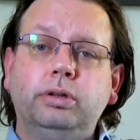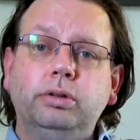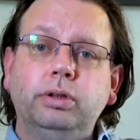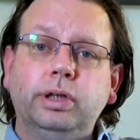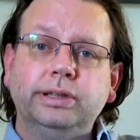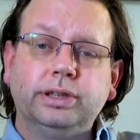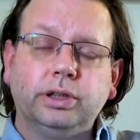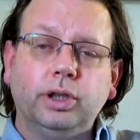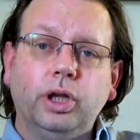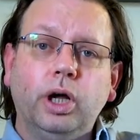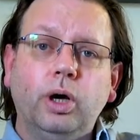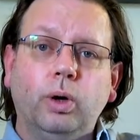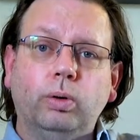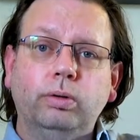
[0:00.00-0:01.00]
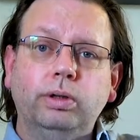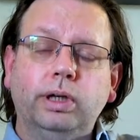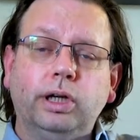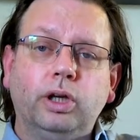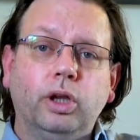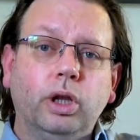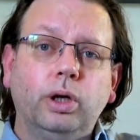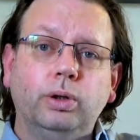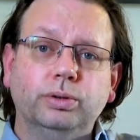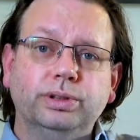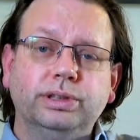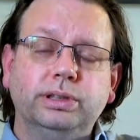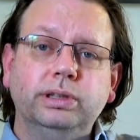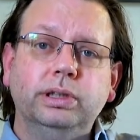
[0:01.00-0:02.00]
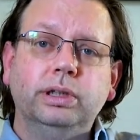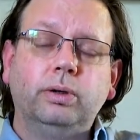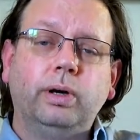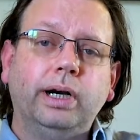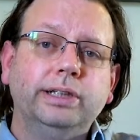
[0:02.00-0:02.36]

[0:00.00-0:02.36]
low, a closed, right?